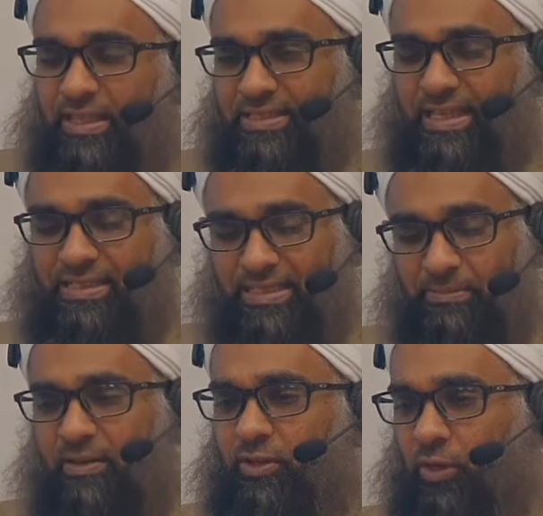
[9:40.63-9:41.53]
Is it in the
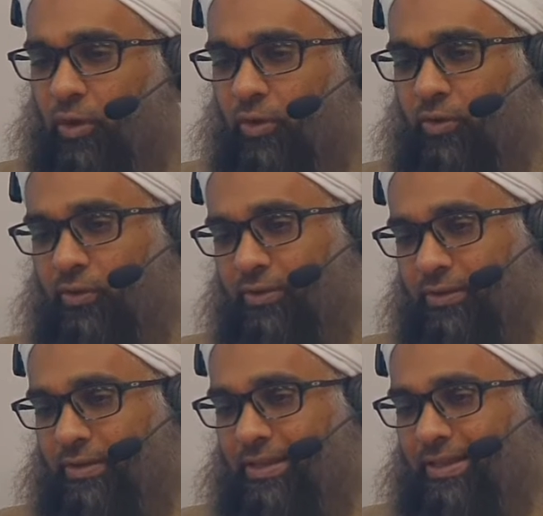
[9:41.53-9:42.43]
same level or not?
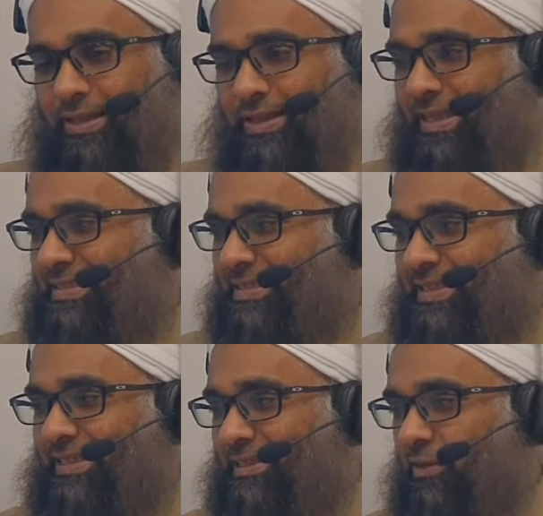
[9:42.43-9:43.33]
Is
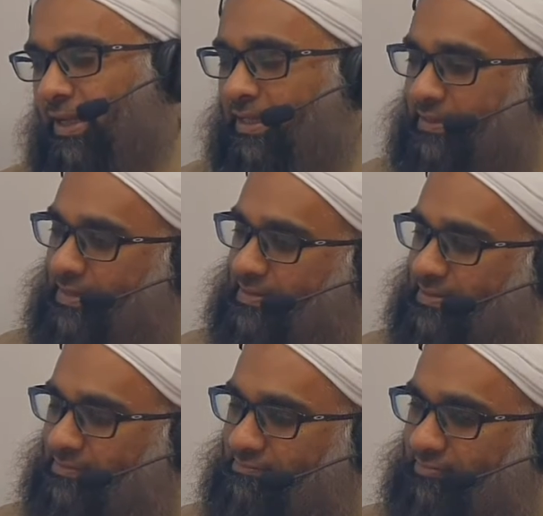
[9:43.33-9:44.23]
he okay?
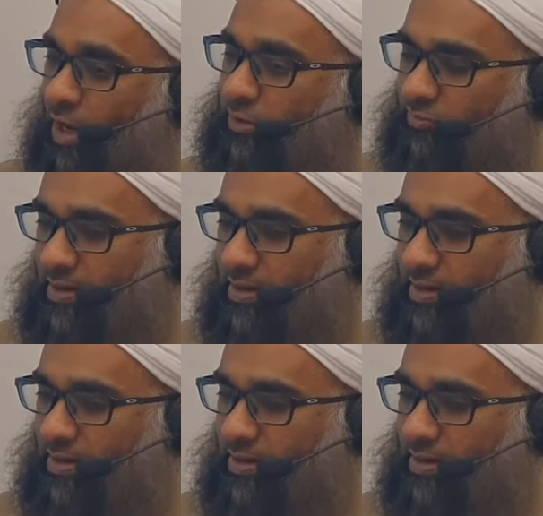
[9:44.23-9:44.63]
There's out of